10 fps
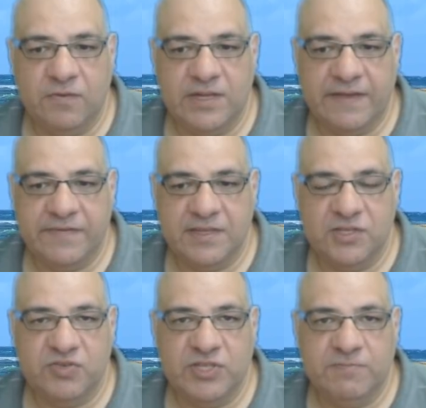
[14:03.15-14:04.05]
left and then
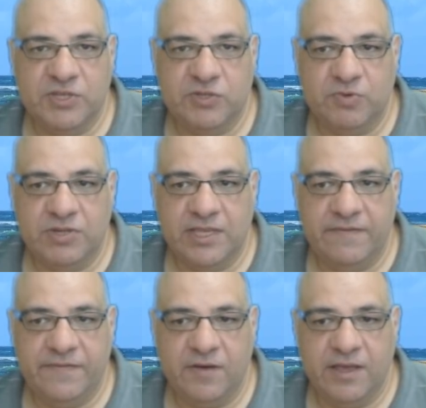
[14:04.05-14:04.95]
trench bishop on
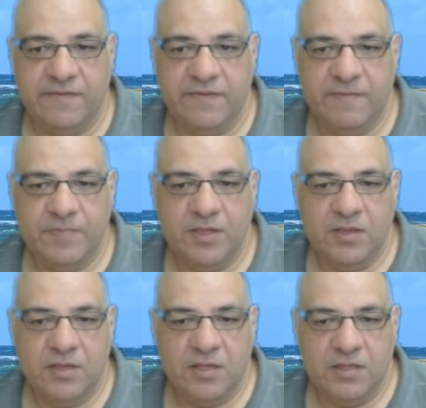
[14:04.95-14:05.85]
E5.
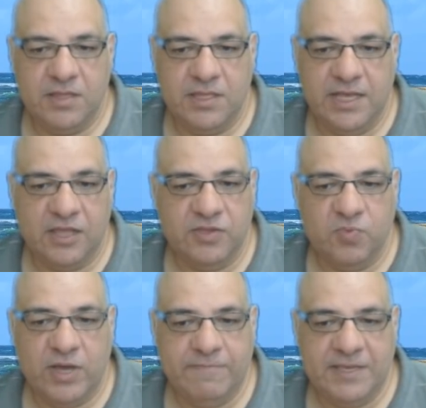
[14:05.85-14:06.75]
The other
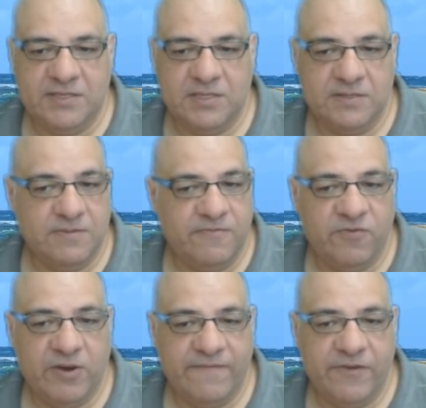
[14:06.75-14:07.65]
white pieces
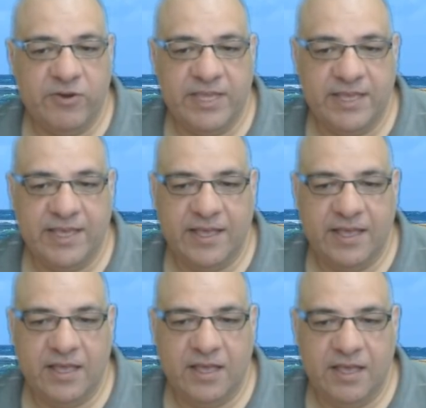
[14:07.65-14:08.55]
very
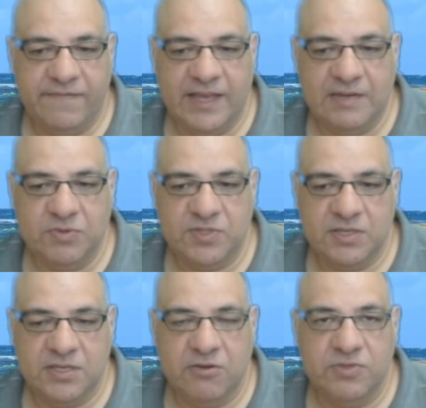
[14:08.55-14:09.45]
uh, available to
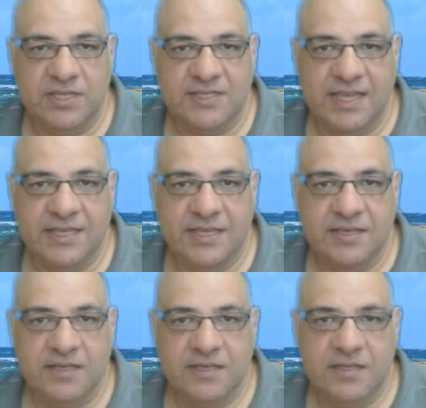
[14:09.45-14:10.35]
go on the
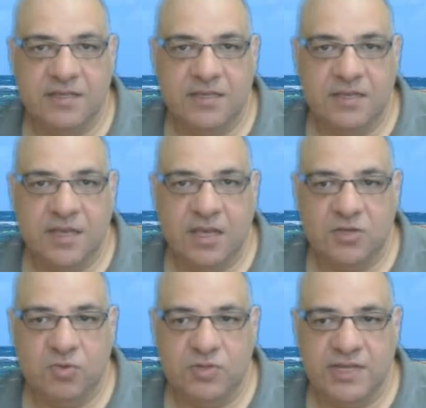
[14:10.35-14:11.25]
attacking uh,
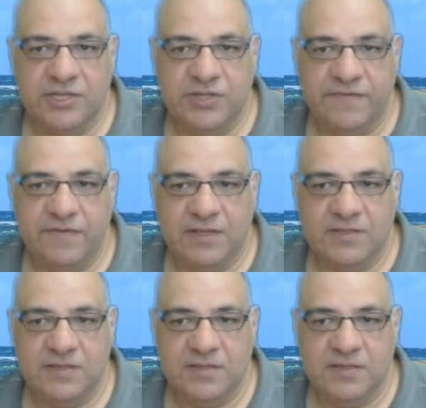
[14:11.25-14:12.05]
coordination front.